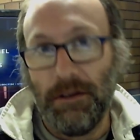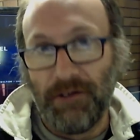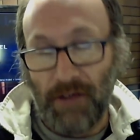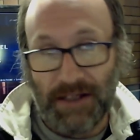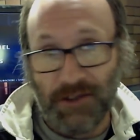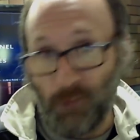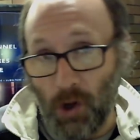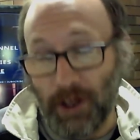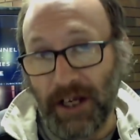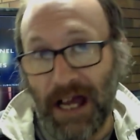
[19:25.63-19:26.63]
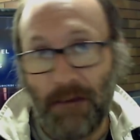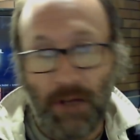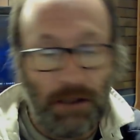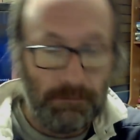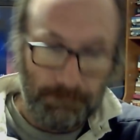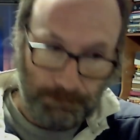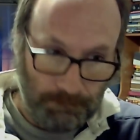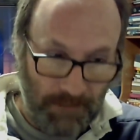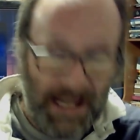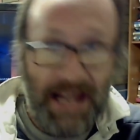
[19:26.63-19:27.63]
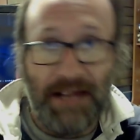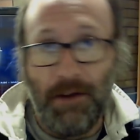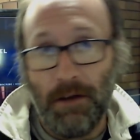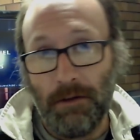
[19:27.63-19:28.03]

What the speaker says: So that's the rocker cover, the head,